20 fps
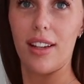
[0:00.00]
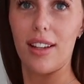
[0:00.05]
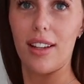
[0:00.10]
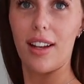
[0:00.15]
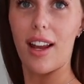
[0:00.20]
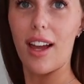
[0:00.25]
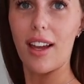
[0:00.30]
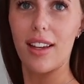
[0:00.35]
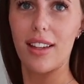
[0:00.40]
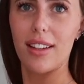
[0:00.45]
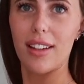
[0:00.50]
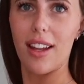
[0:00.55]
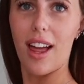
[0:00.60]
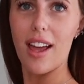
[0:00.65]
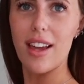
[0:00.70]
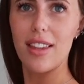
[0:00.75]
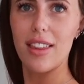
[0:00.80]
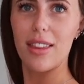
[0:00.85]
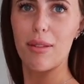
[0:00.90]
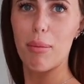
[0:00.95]

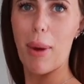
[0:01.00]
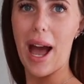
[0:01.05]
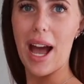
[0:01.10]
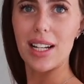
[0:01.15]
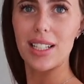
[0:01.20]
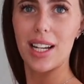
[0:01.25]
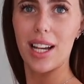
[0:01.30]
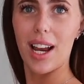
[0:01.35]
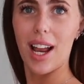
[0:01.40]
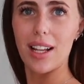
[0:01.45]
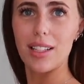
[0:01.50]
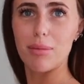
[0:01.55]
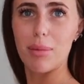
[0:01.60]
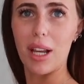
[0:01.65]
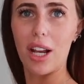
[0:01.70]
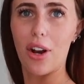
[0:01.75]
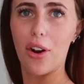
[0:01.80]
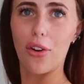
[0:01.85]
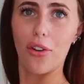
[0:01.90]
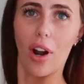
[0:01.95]
Like the padding has
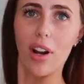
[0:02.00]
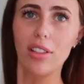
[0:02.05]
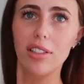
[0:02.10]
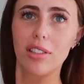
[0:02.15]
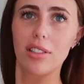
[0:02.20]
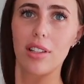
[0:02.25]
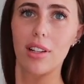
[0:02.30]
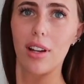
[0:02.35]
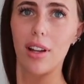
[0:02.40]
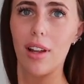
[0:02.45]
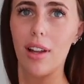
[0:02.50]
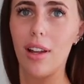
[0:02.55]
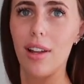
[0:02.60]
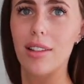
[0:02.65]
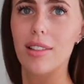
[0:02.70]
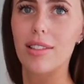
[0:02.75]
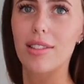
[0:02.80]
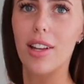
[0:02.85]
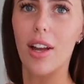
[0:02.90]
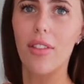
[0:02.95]
been crushed.
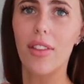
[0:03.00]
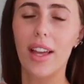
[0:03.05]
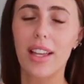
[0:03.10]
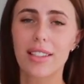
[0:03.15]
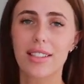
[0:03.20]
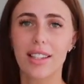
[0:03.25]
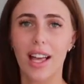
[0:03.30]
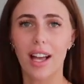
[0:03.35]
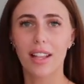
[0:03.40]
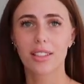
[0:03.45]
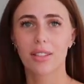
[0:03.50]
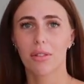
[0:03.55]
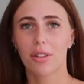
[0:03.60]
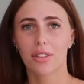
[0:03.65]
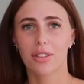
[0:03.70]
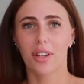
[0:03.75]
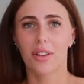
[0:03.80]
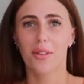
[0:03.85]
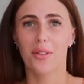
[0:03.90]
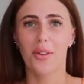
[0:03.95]
So there's that, so it
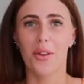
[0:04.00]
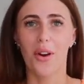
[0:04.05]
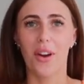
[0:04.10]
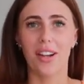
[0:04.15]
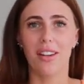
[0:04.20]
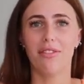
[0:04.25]
looks like I've got